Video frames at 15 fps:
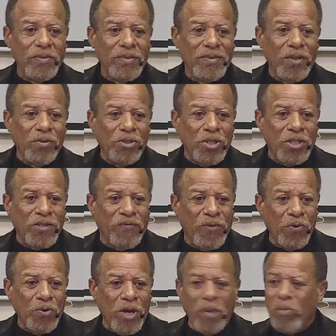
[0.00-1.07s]
It was just a
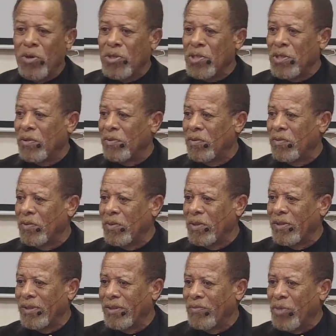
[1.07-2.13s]
few numbers
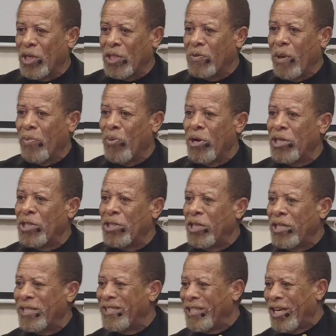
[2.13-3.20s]
because my preaching
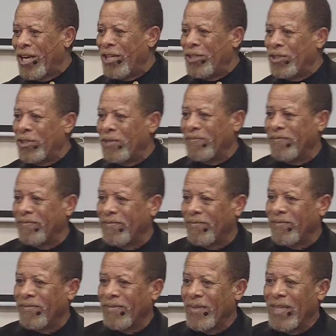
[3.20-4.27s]
didn't change.
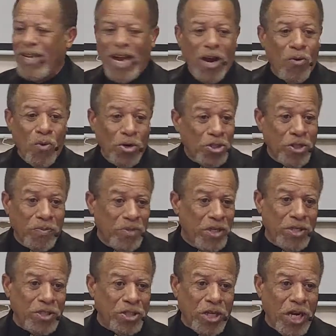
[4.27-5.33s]
Our worship
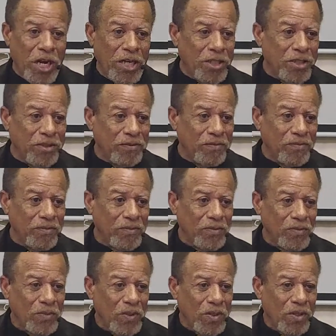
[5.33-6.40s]
didn't change.
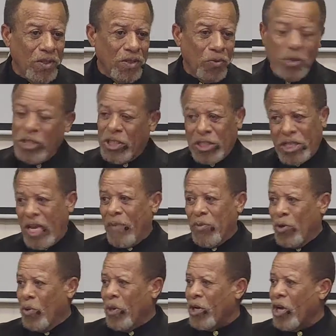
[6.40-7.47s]
We just kept
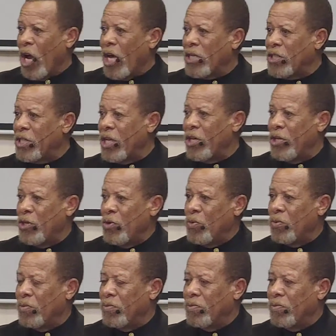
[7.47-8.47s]
doing what God said do.